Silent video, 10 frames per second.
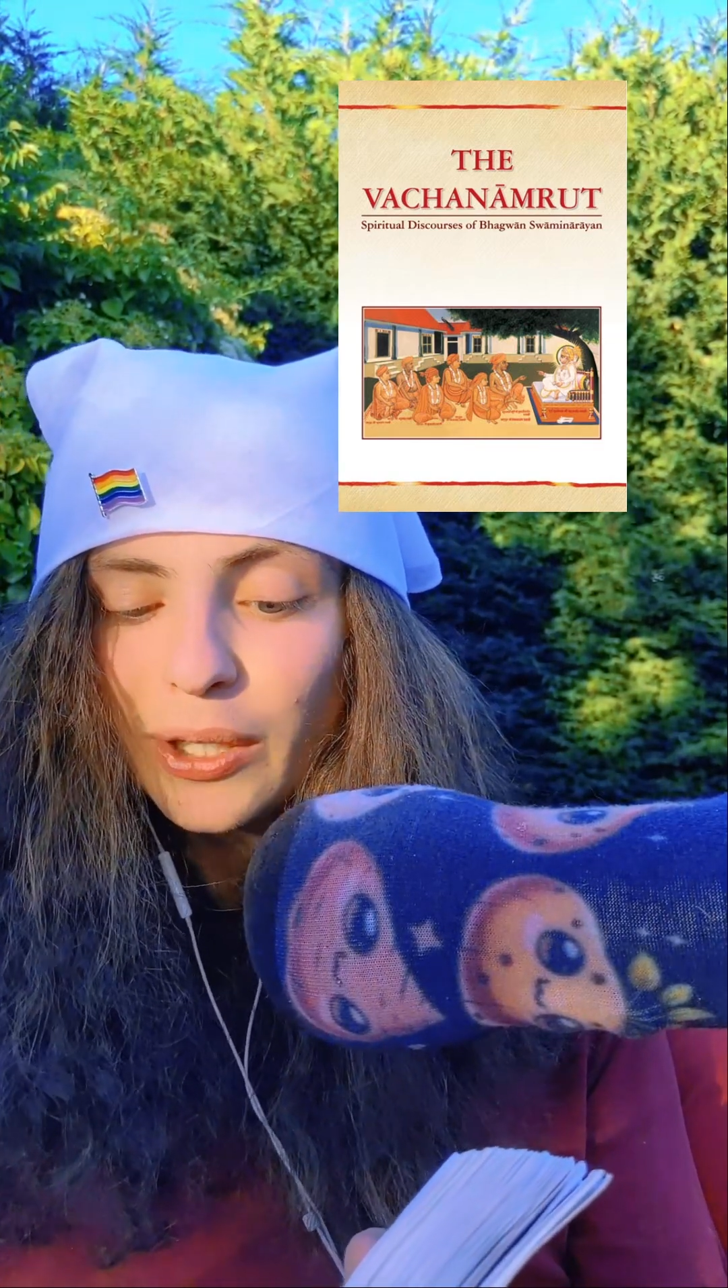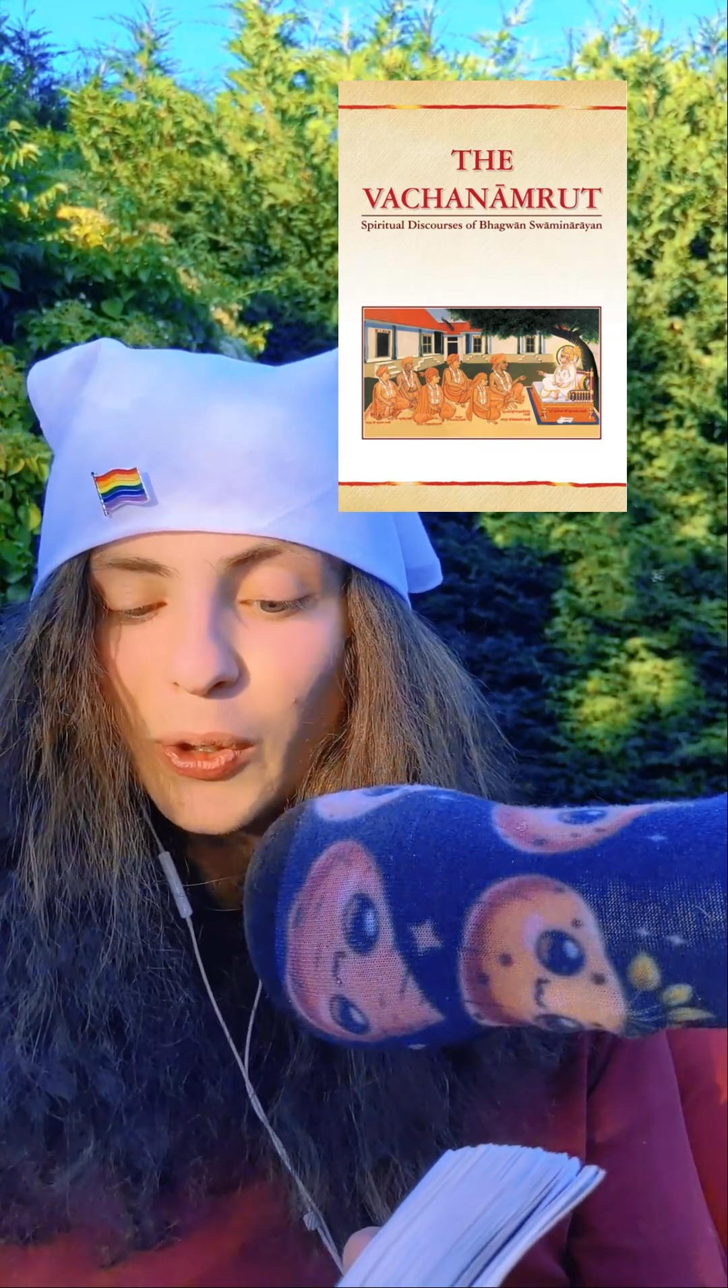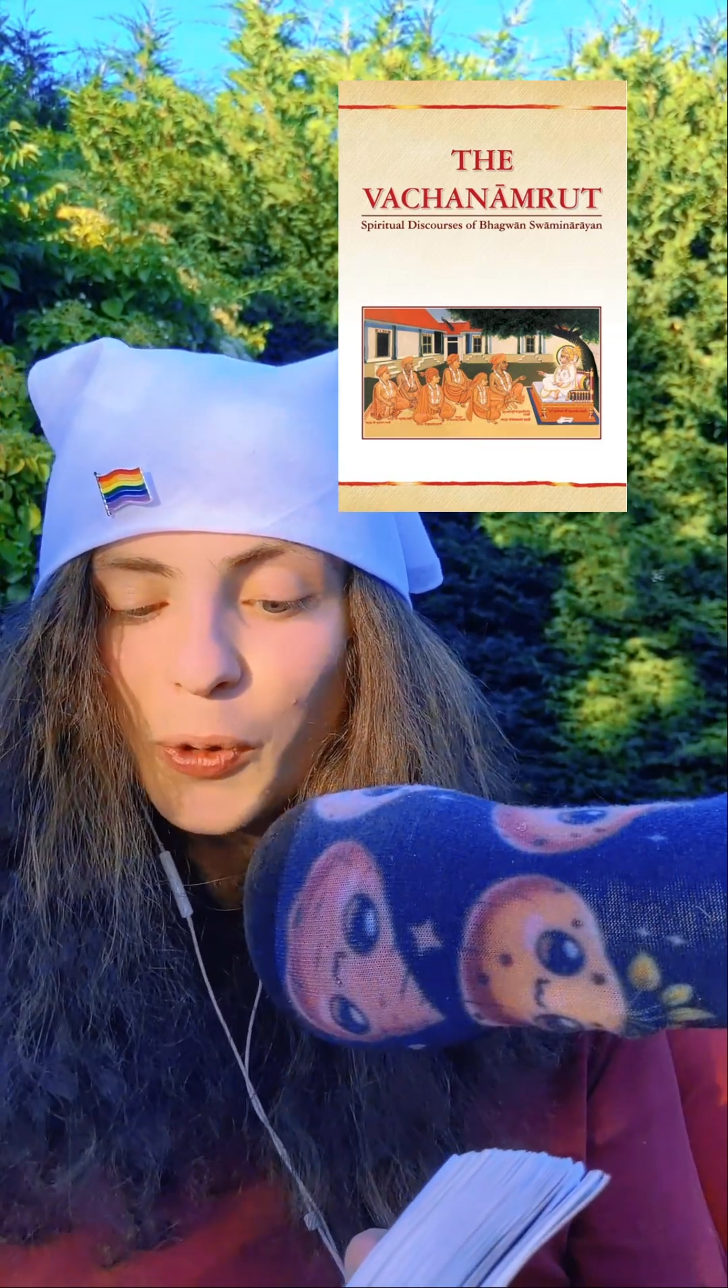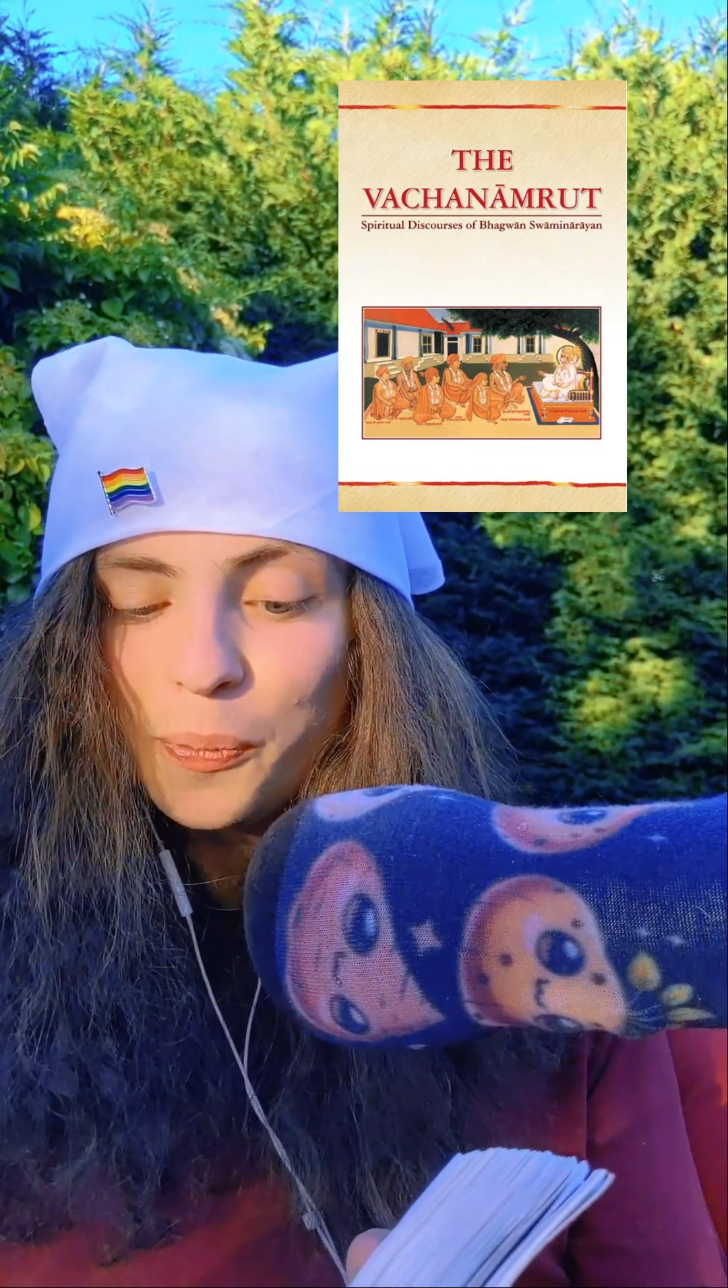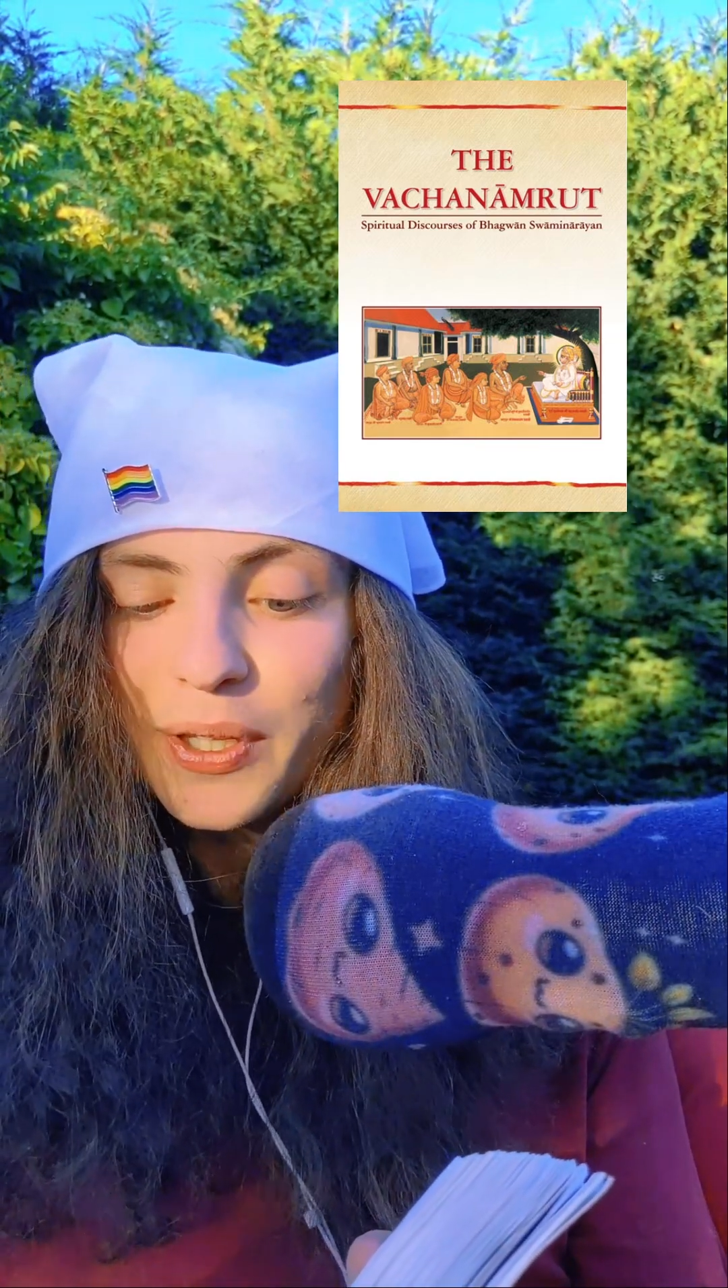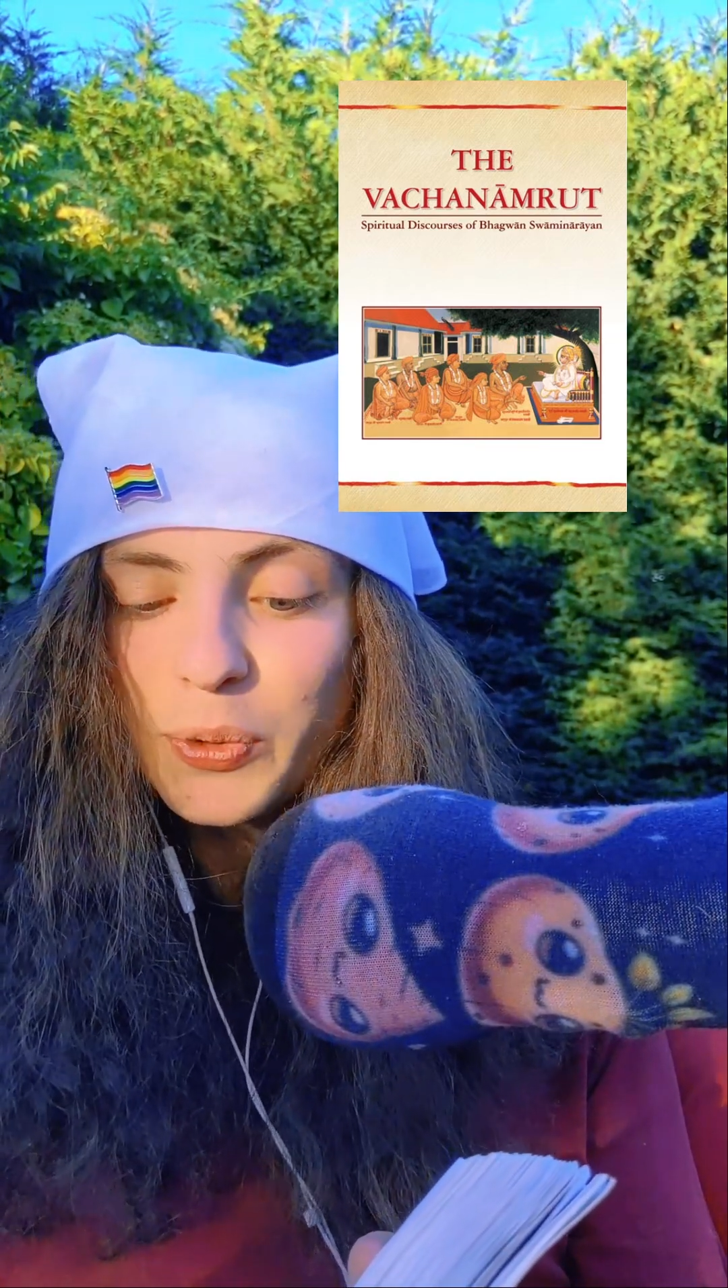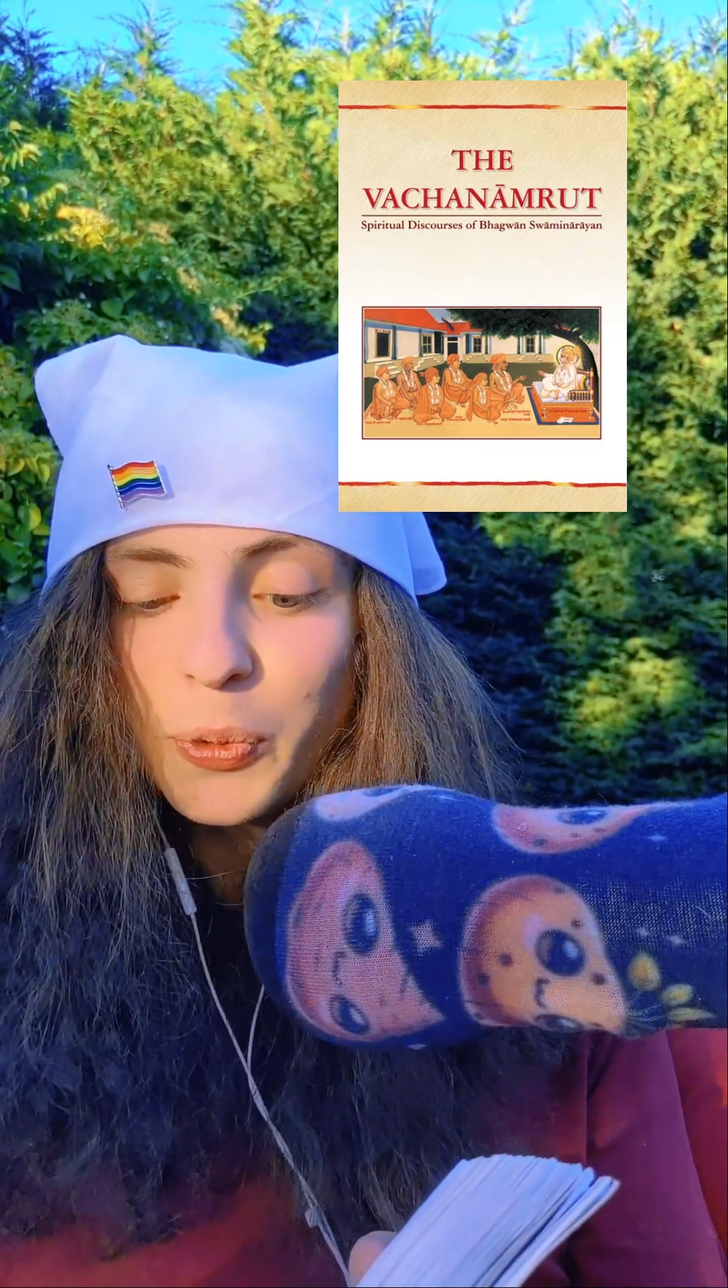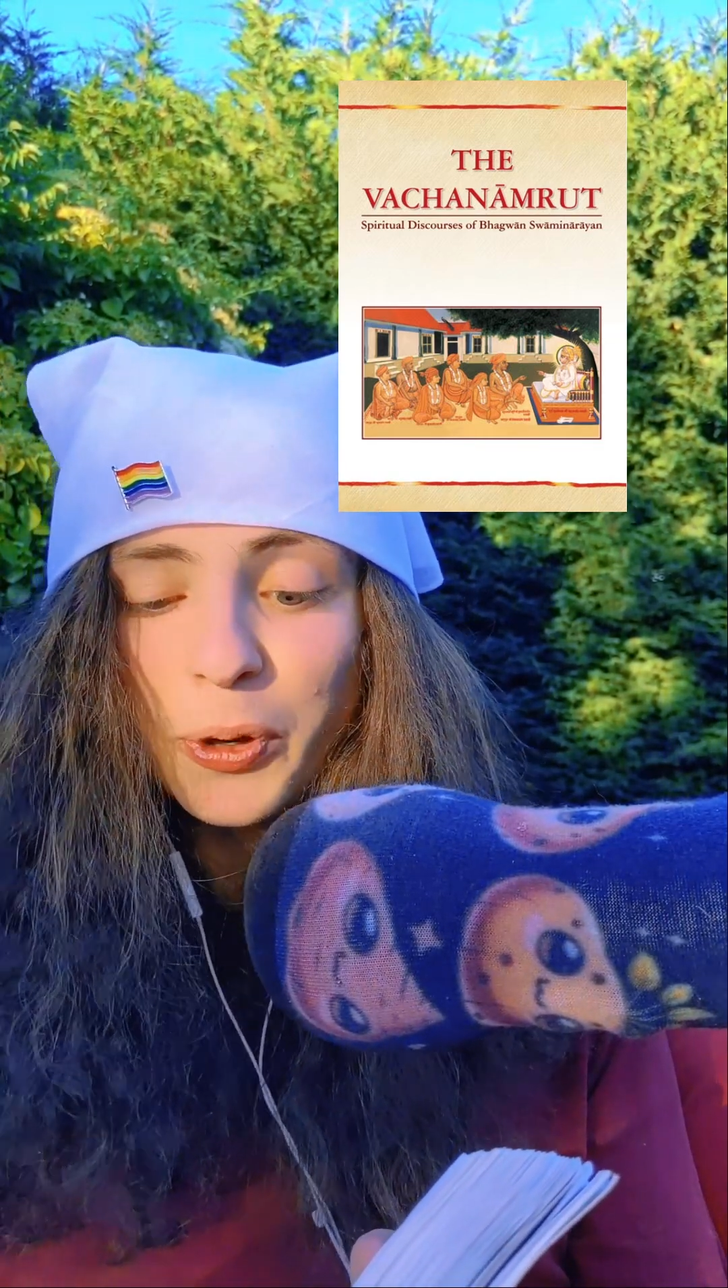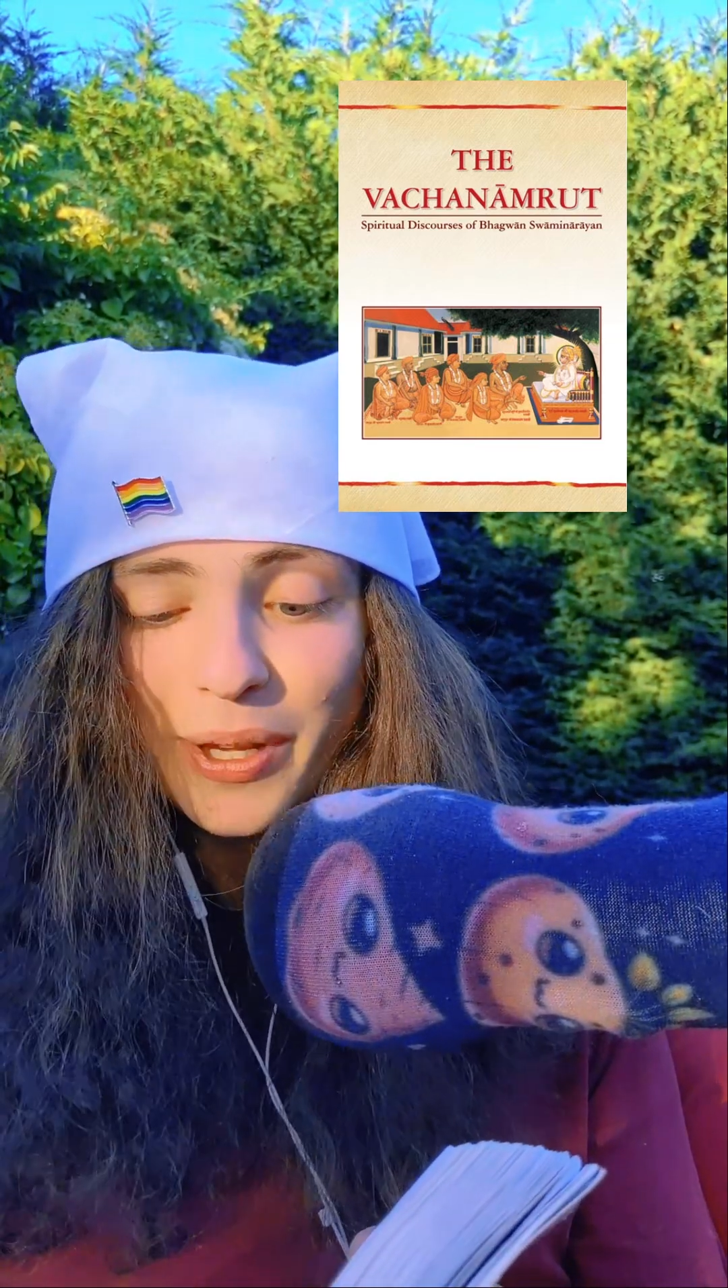the gopis while